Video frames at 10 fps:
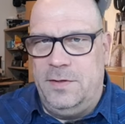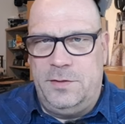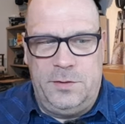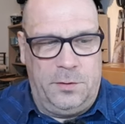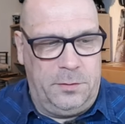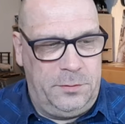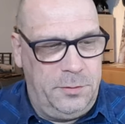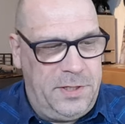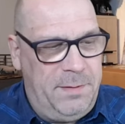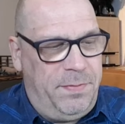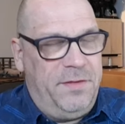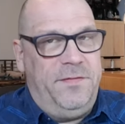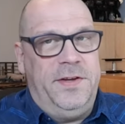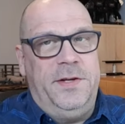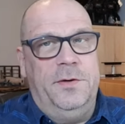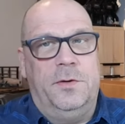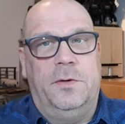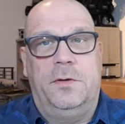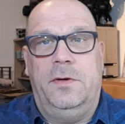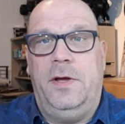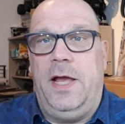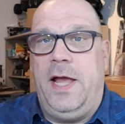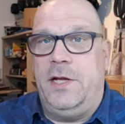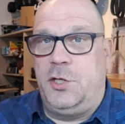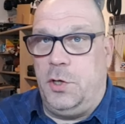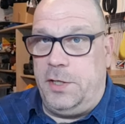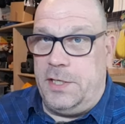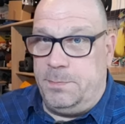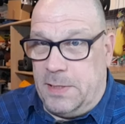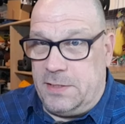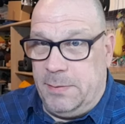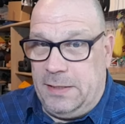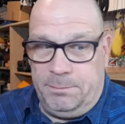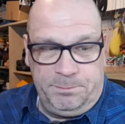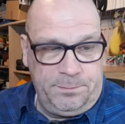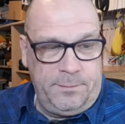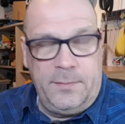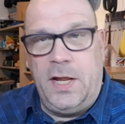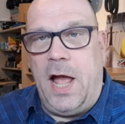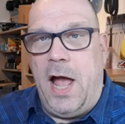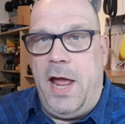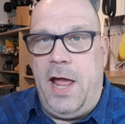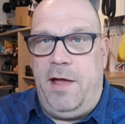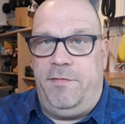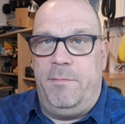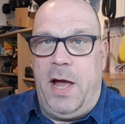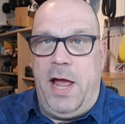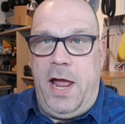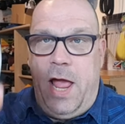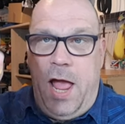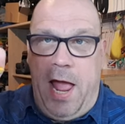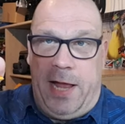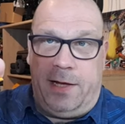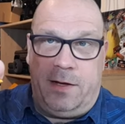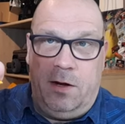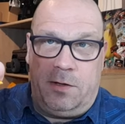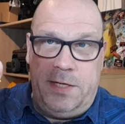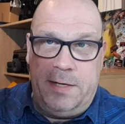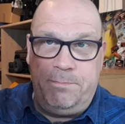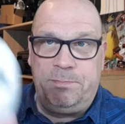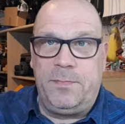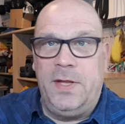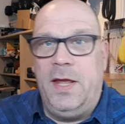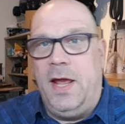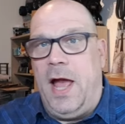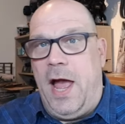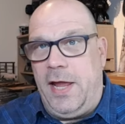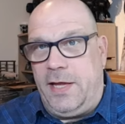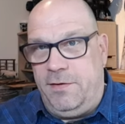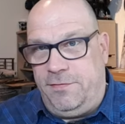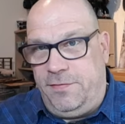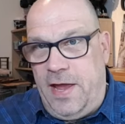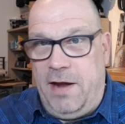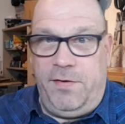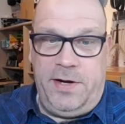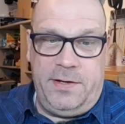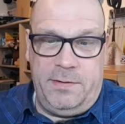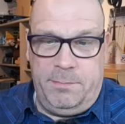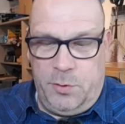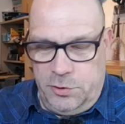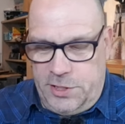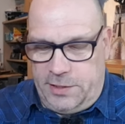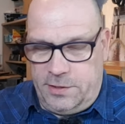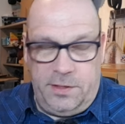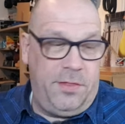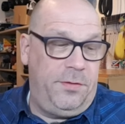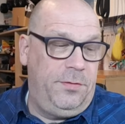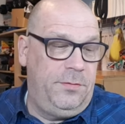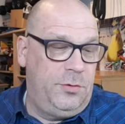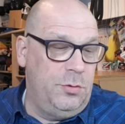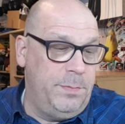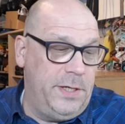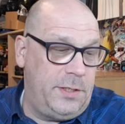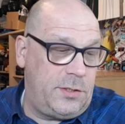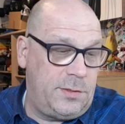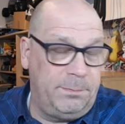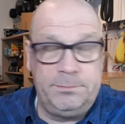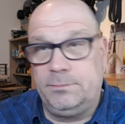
So to keep the video as short as possible, I have my egg clock here. I give every project two minutes